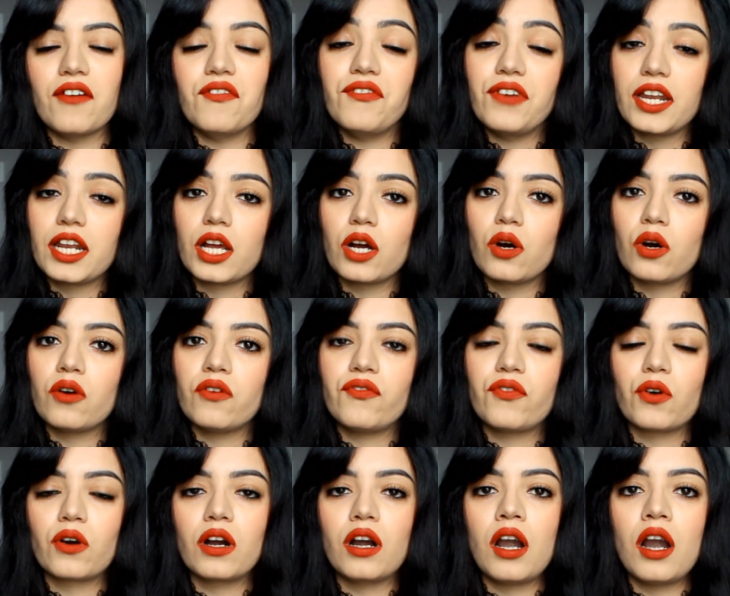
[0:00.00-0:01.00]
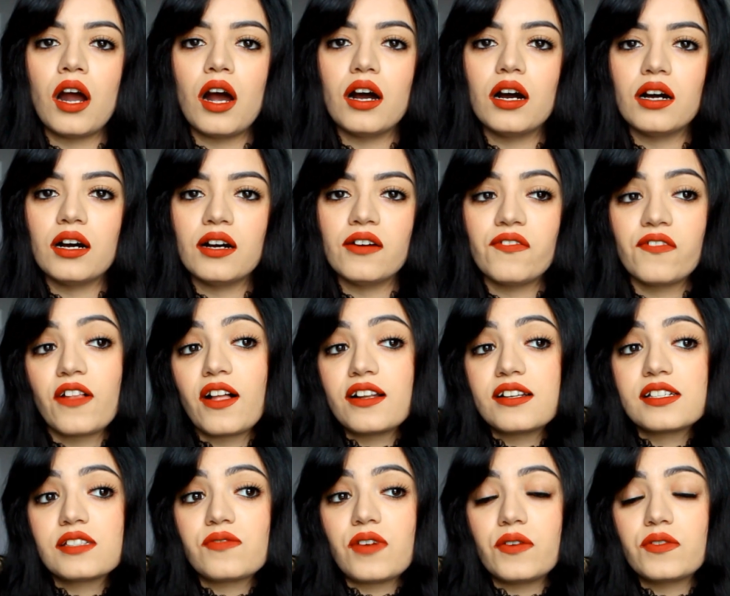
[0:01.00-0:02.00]
a video for a
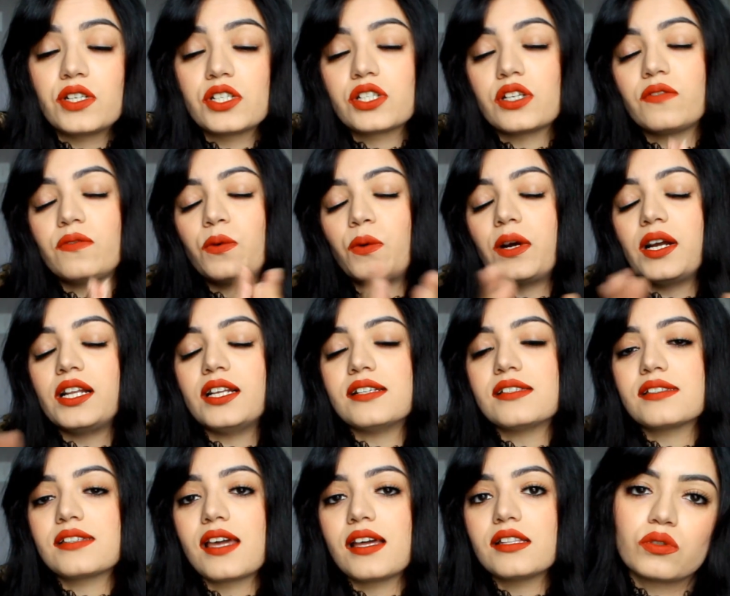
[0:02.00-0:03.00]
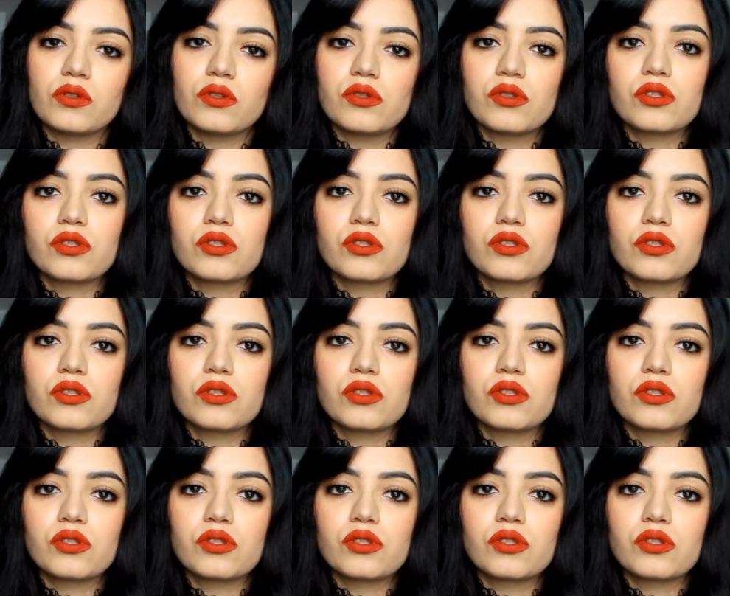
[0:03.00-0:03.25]
flawless foundation for oily skin